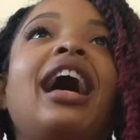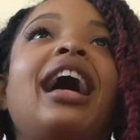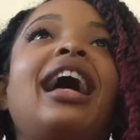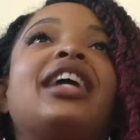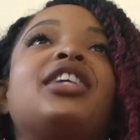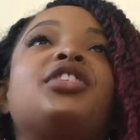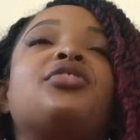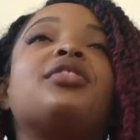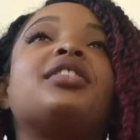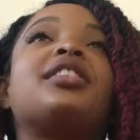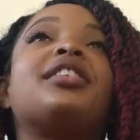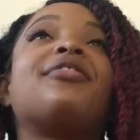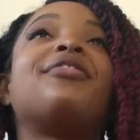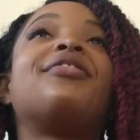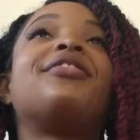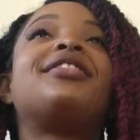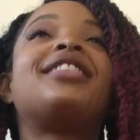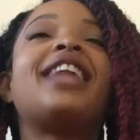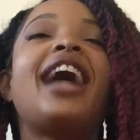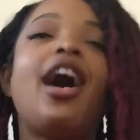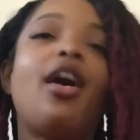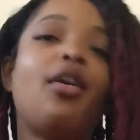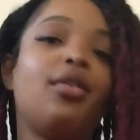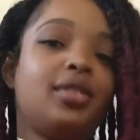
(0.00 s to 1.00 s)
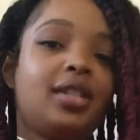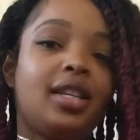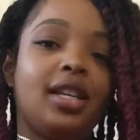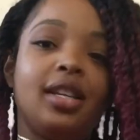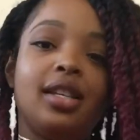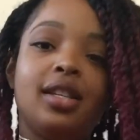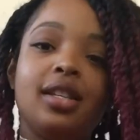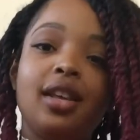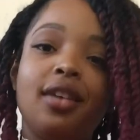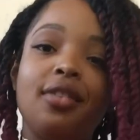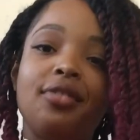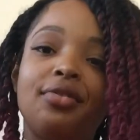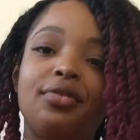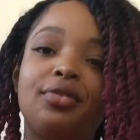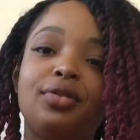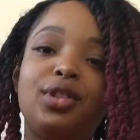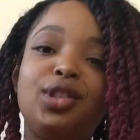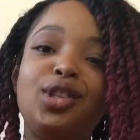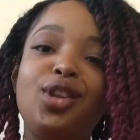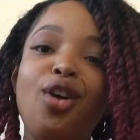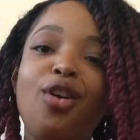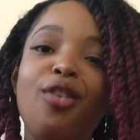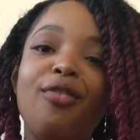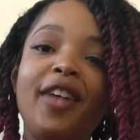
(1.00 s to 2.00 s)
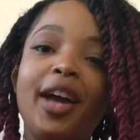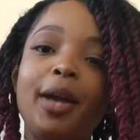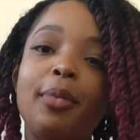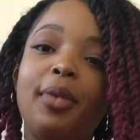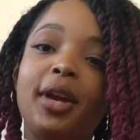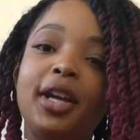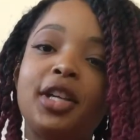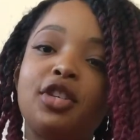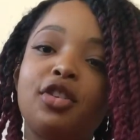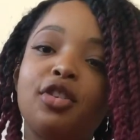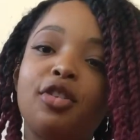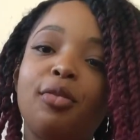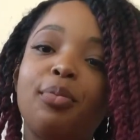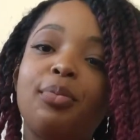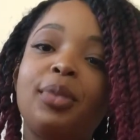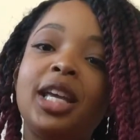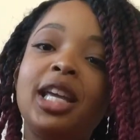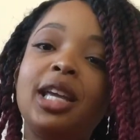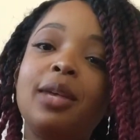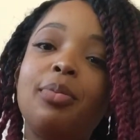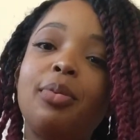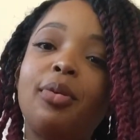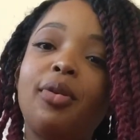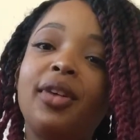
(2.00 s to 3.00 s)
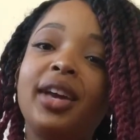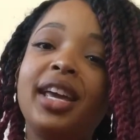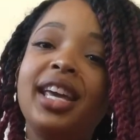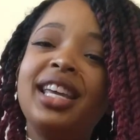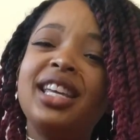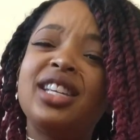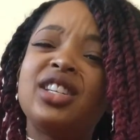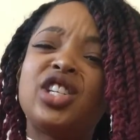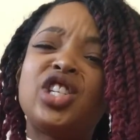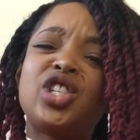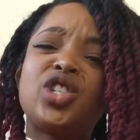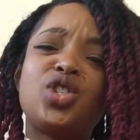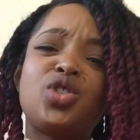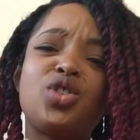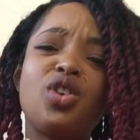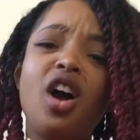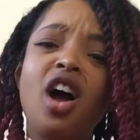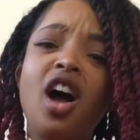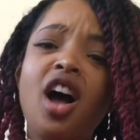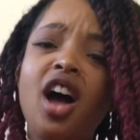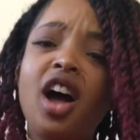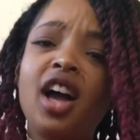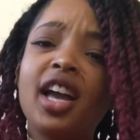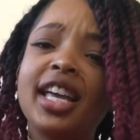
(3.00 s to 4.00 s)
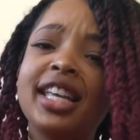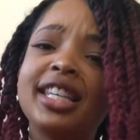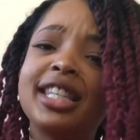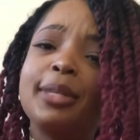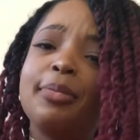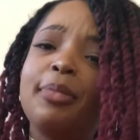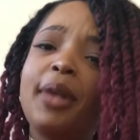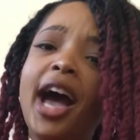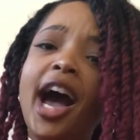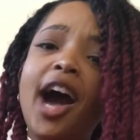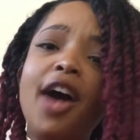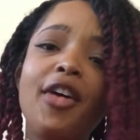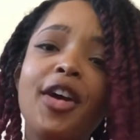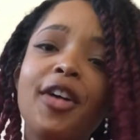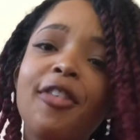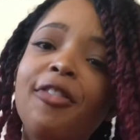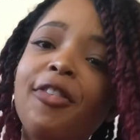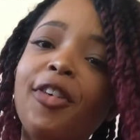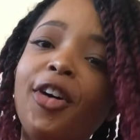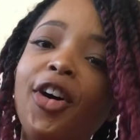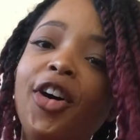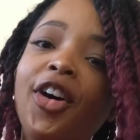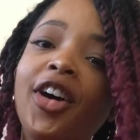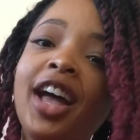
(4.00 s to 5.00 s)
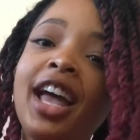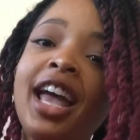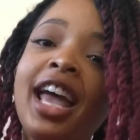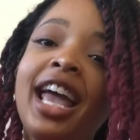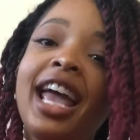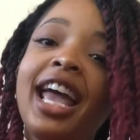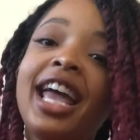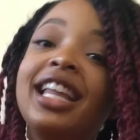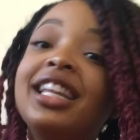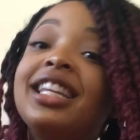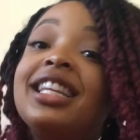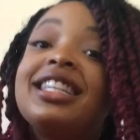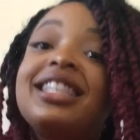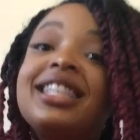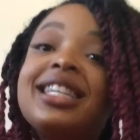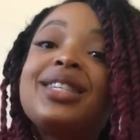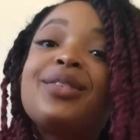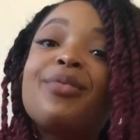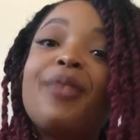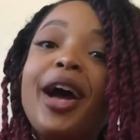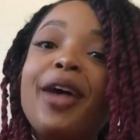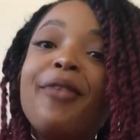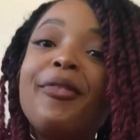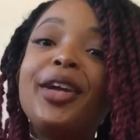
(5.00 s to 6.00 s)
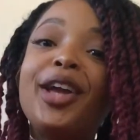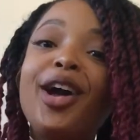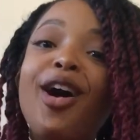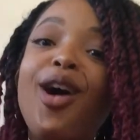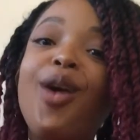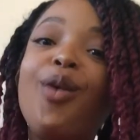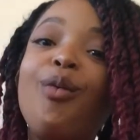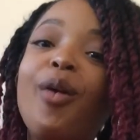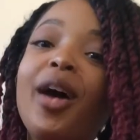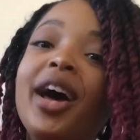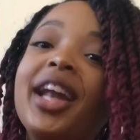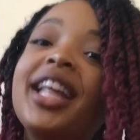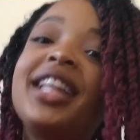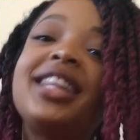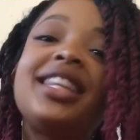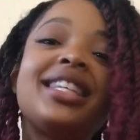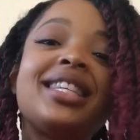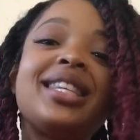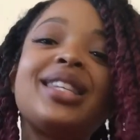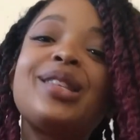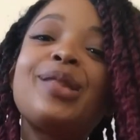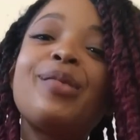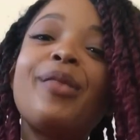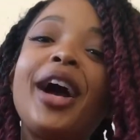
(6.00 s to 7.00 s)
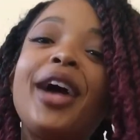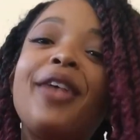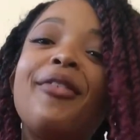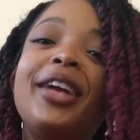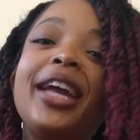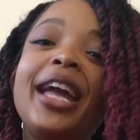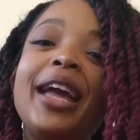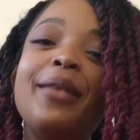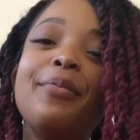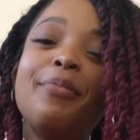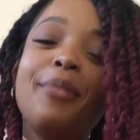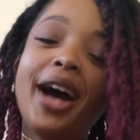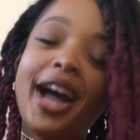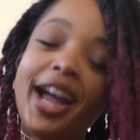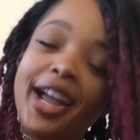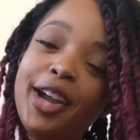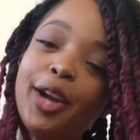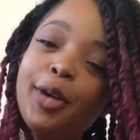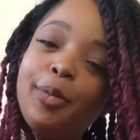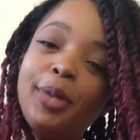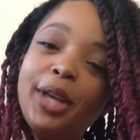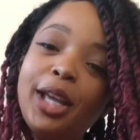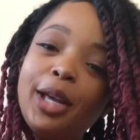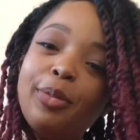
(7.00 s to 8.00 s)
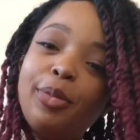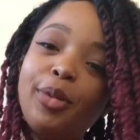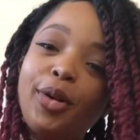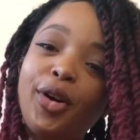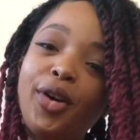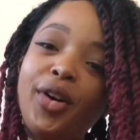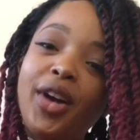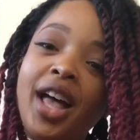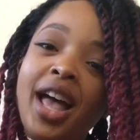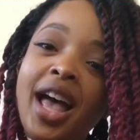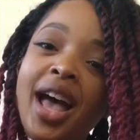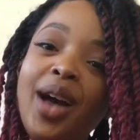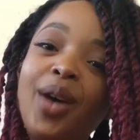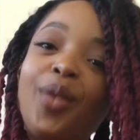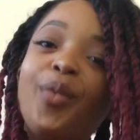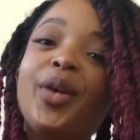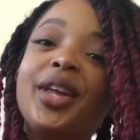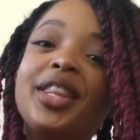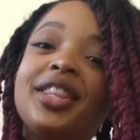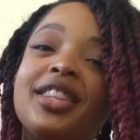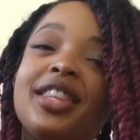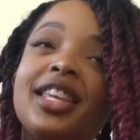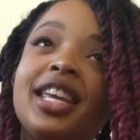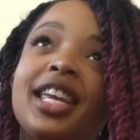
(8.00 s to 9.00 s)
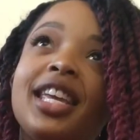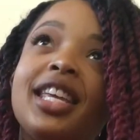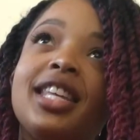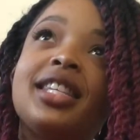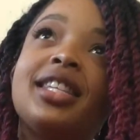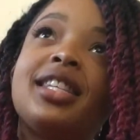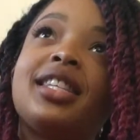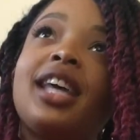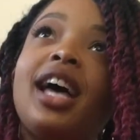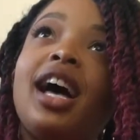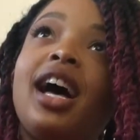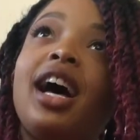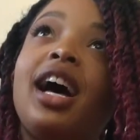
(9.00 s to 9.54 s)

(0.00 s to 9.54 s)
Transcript: hundreds of thousands of low vibrational people. It is strong, it's powerful, and this is why we all want it. This is why we admire people with these